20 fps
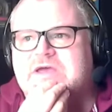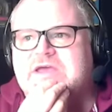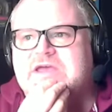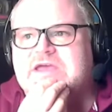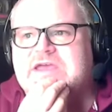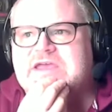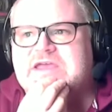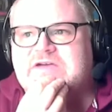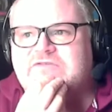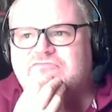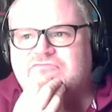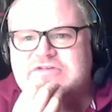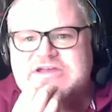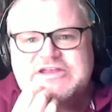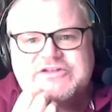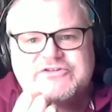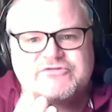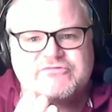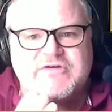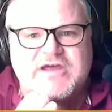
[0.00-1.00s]
It
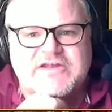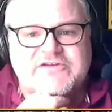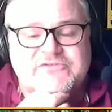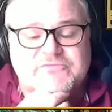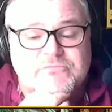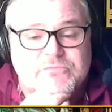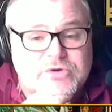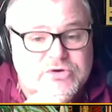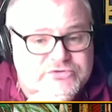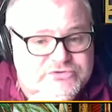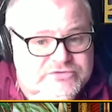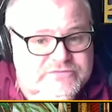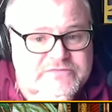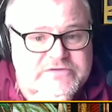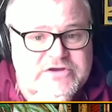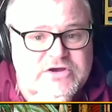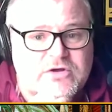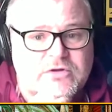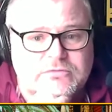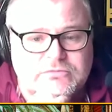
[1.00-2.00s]
retreads much of
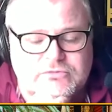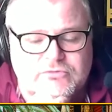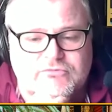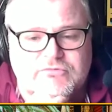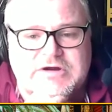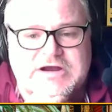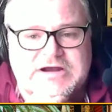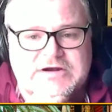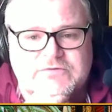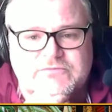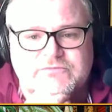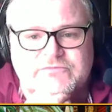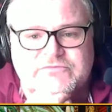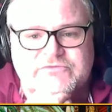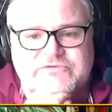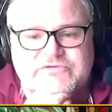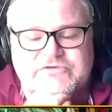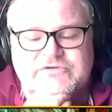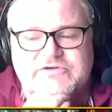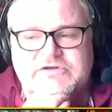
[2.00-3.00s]
the old
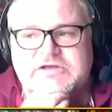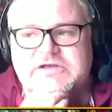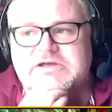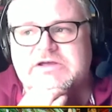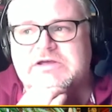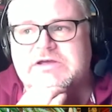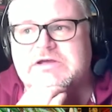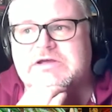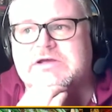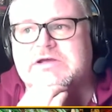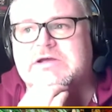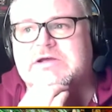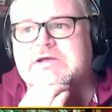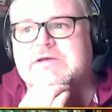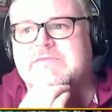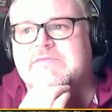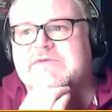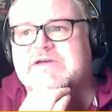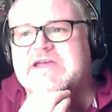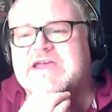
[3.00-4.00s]
ground
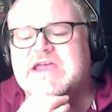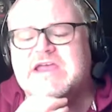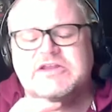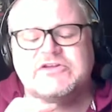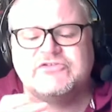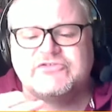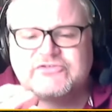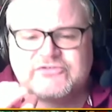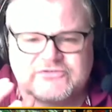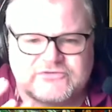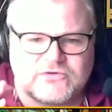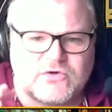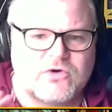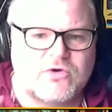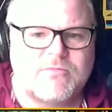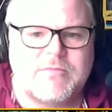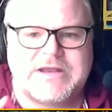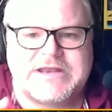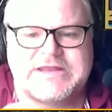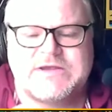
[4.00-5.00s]
in so
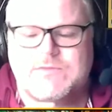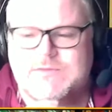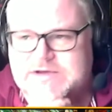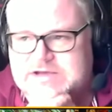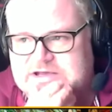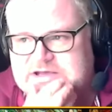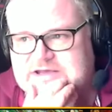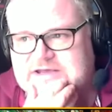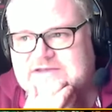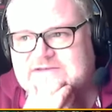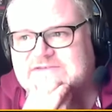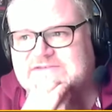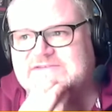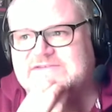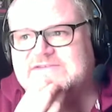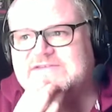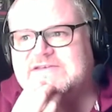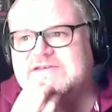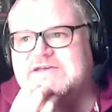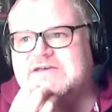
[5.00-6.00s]
many
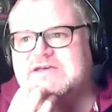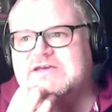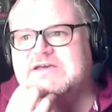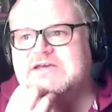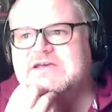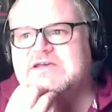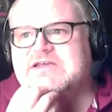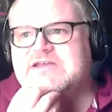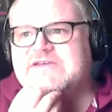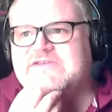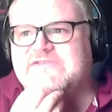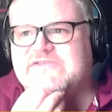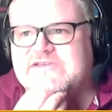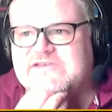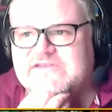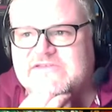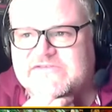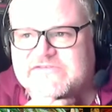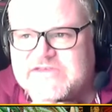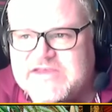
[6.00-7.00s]
ways. You see
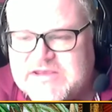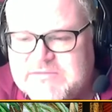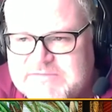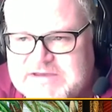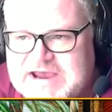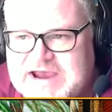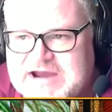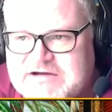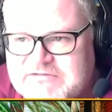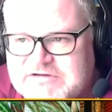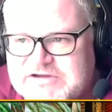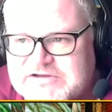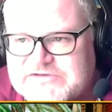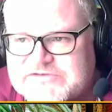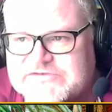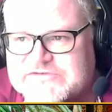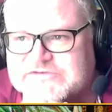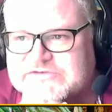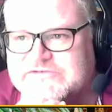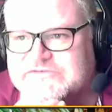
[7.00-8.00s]
the same
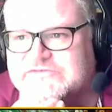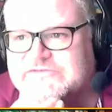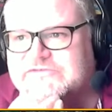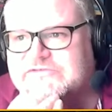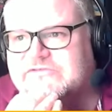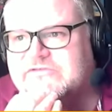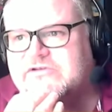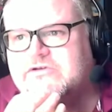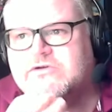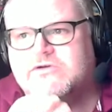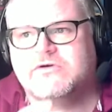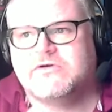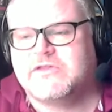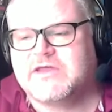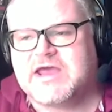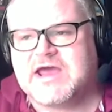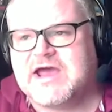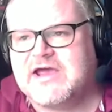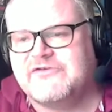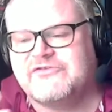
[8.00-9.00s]
characters, you know, the
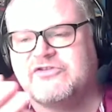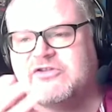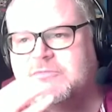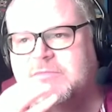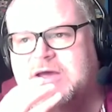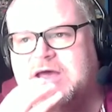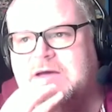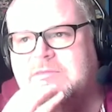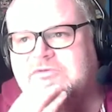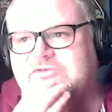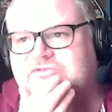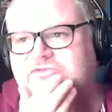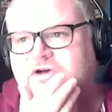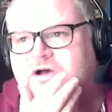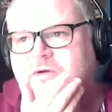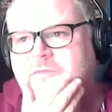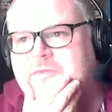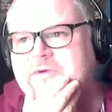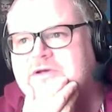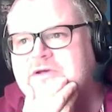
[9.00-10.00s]
guys in the
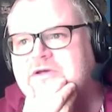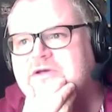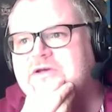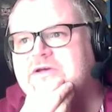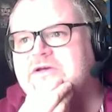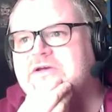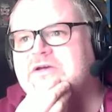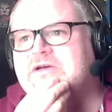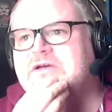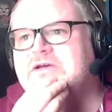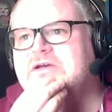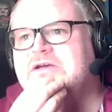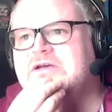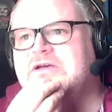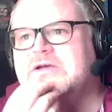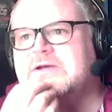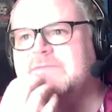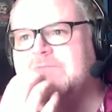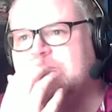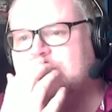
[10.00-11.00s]
barbershop
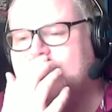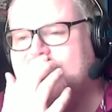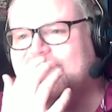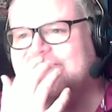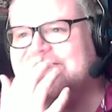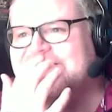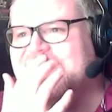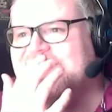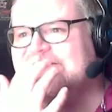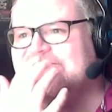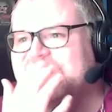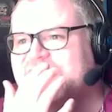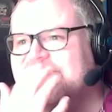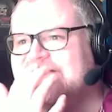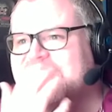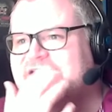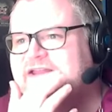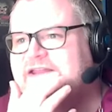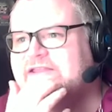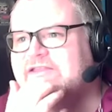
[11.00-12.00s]
who haven't aged a
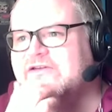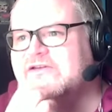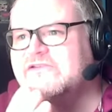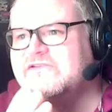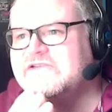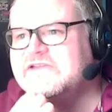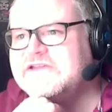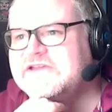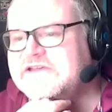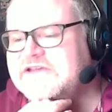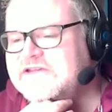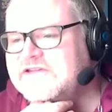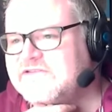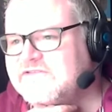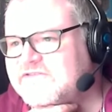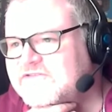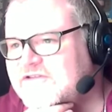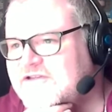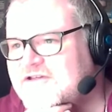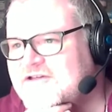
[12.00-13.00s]
day in 30 years,